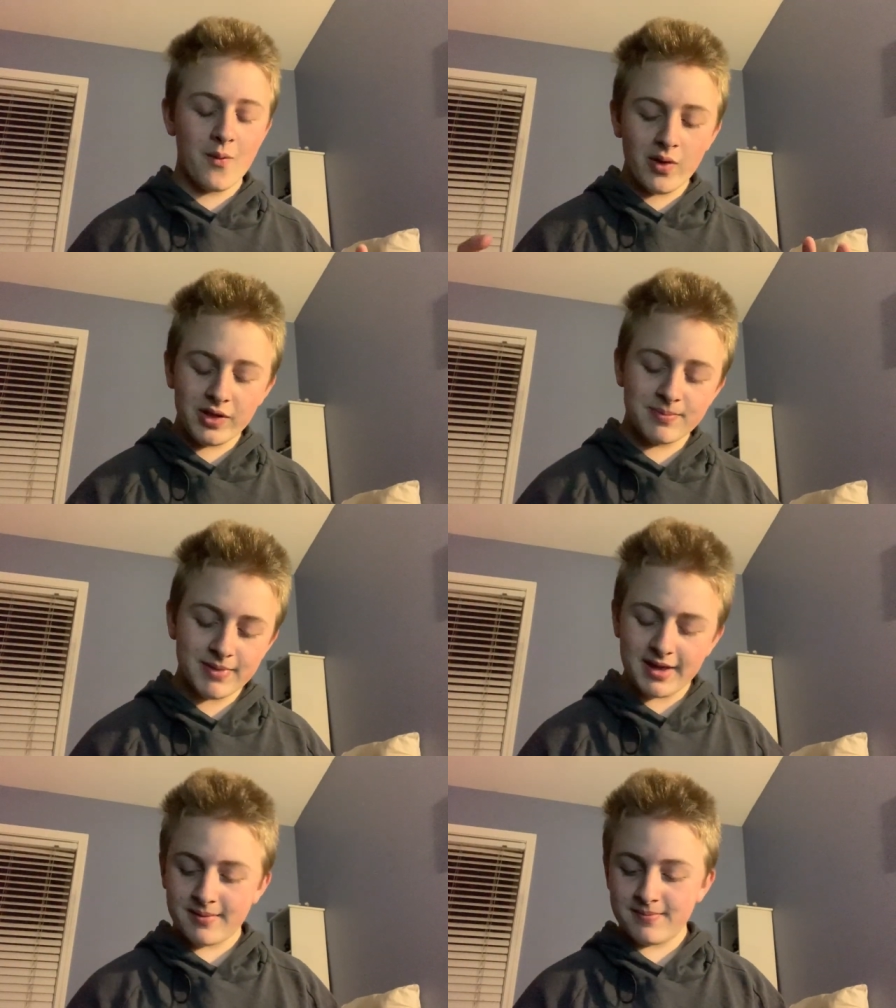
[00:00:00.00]
will
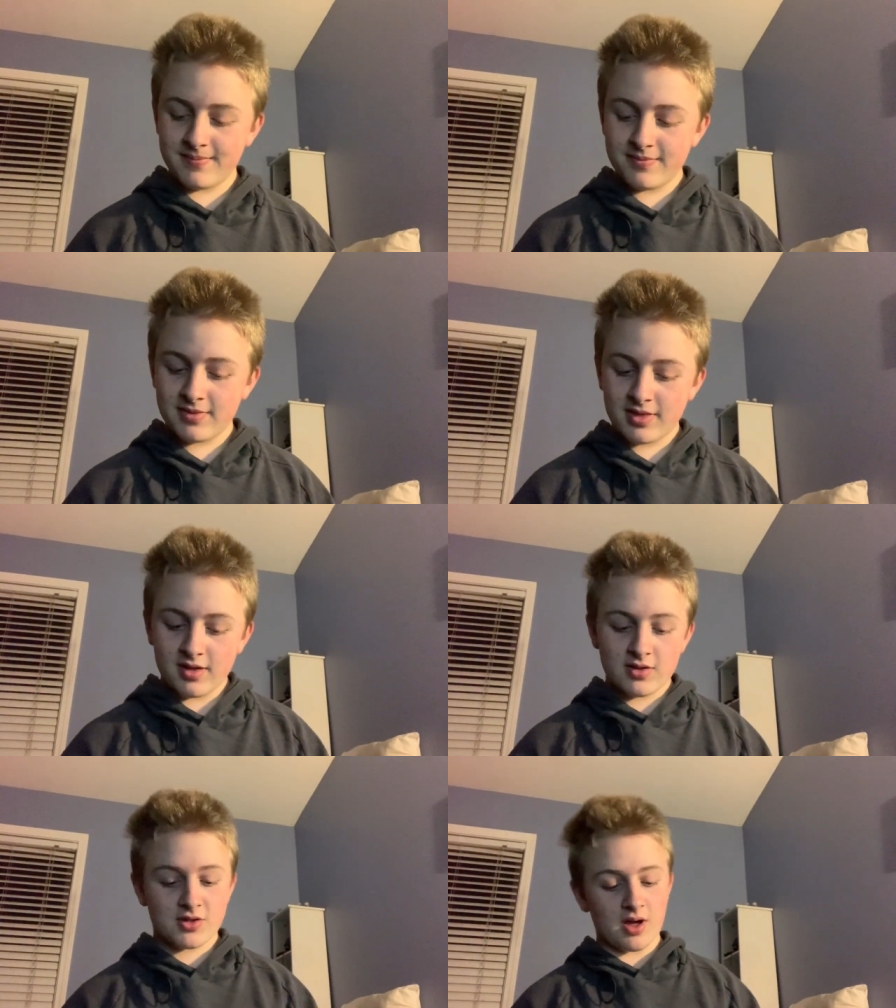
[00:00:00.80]
admit,
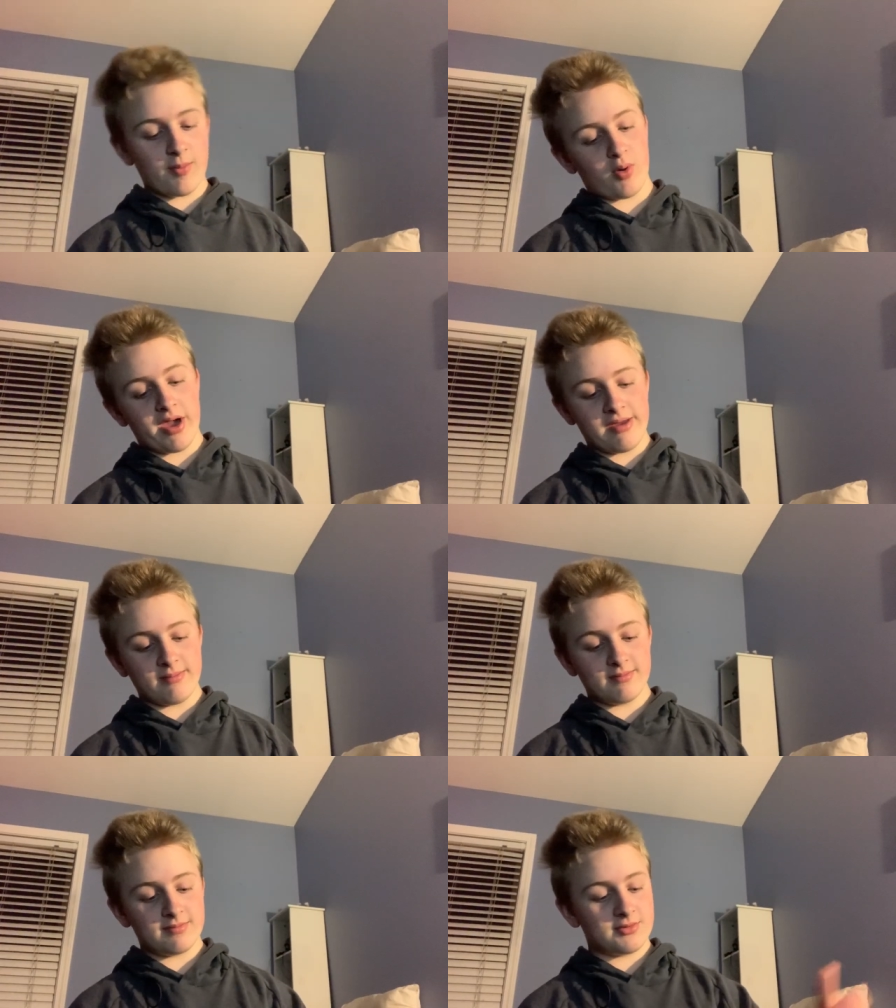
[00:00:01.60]

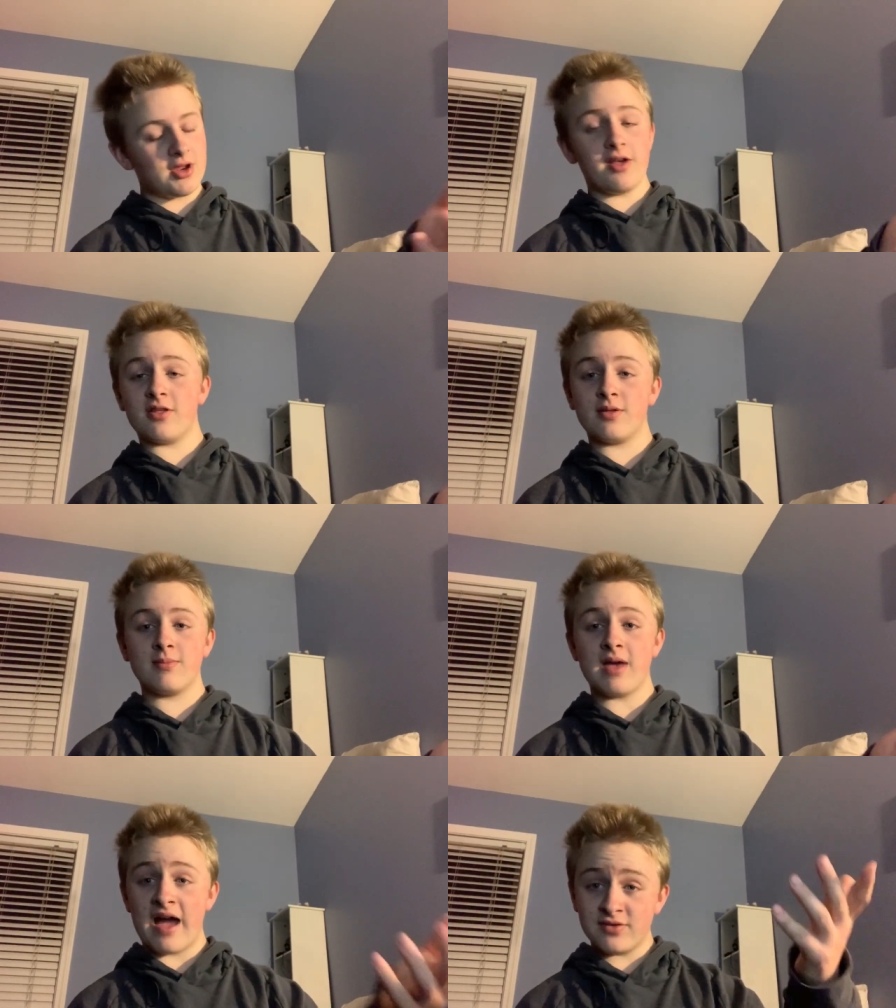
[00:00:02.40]
Subway does
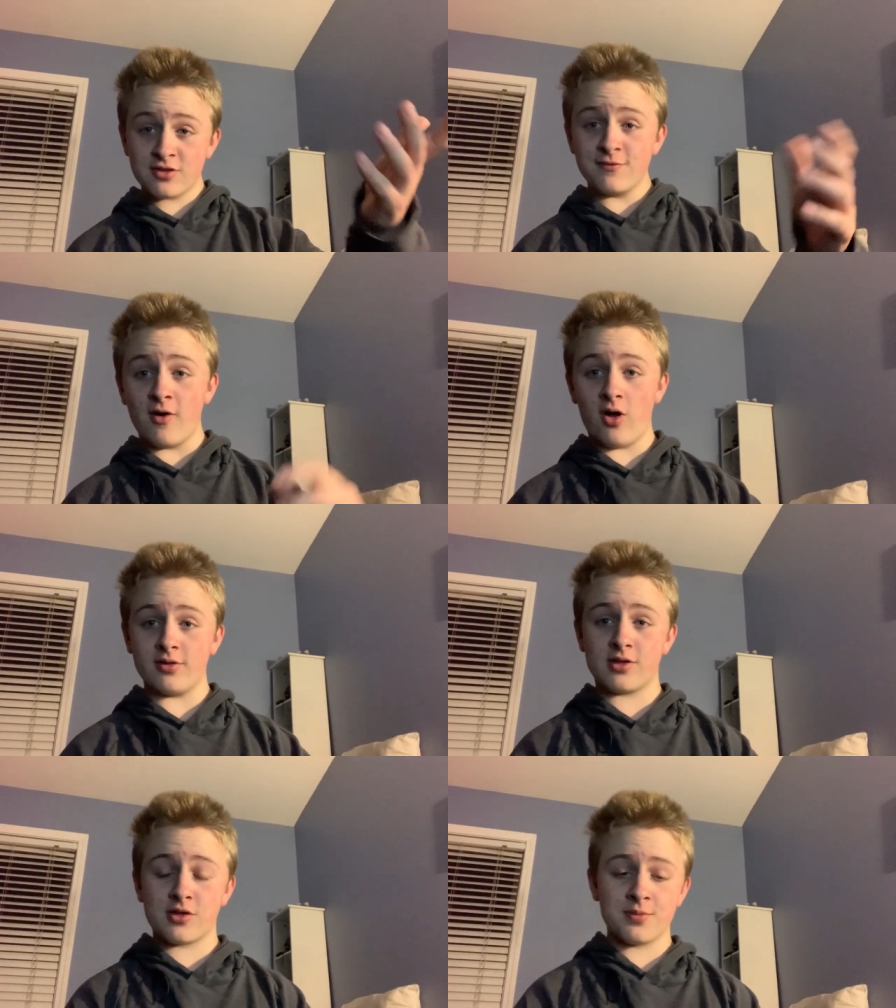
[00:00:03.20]
have its
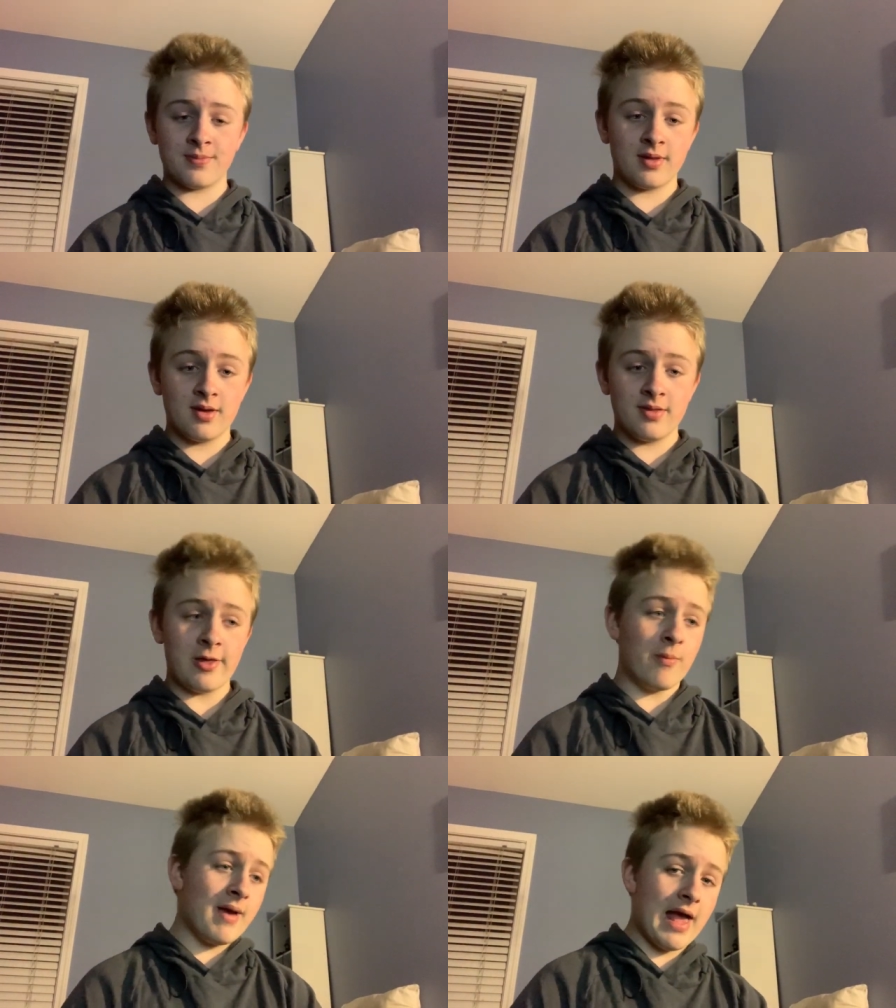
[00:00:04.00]
faults.
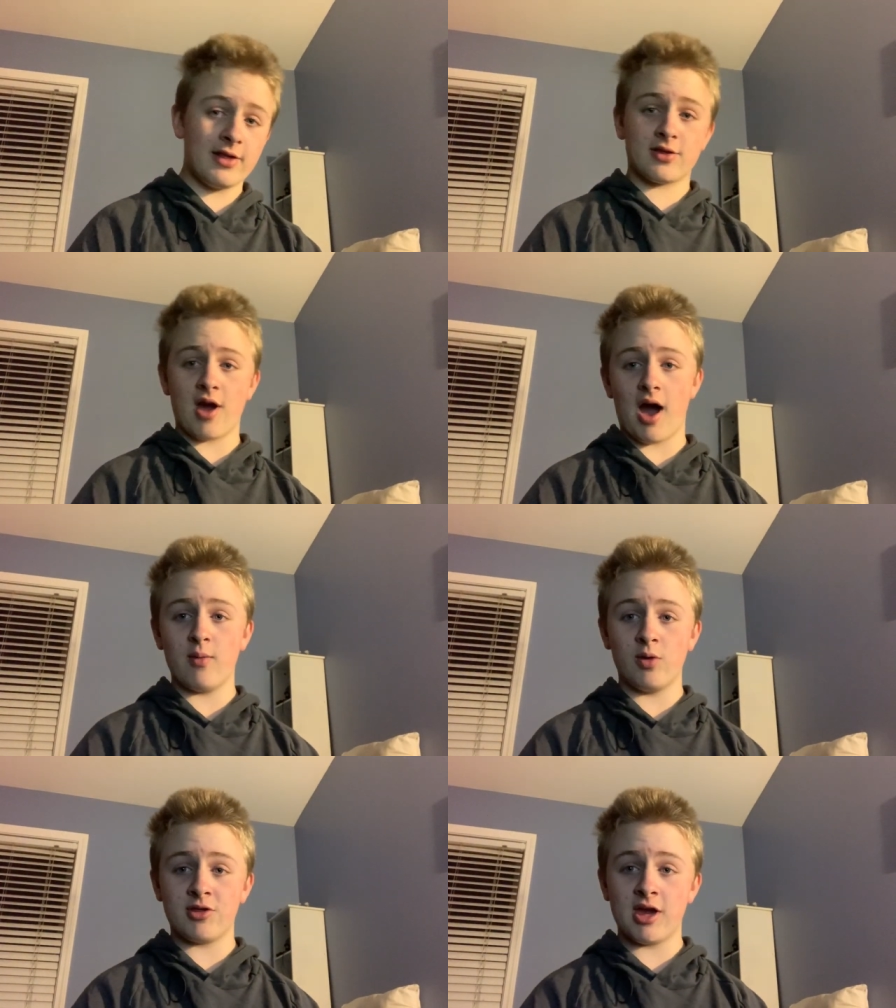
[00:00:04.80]
Their
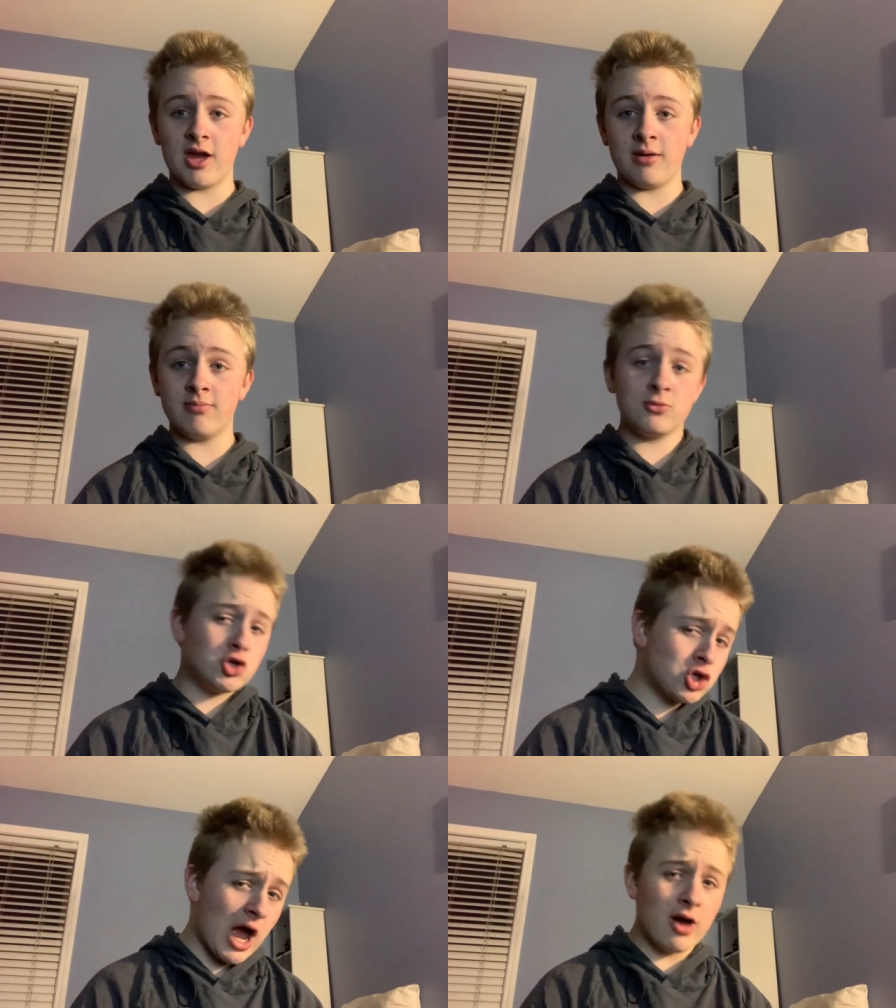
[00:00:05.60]
mascot was a
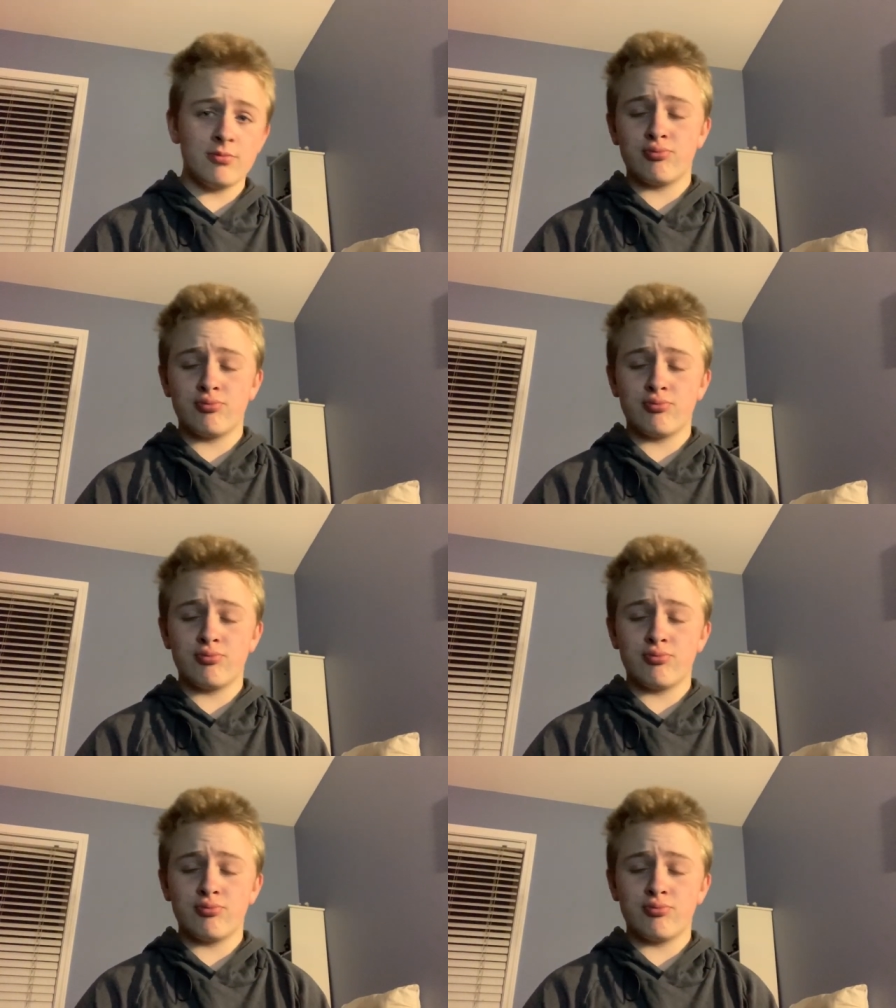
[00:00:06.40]
child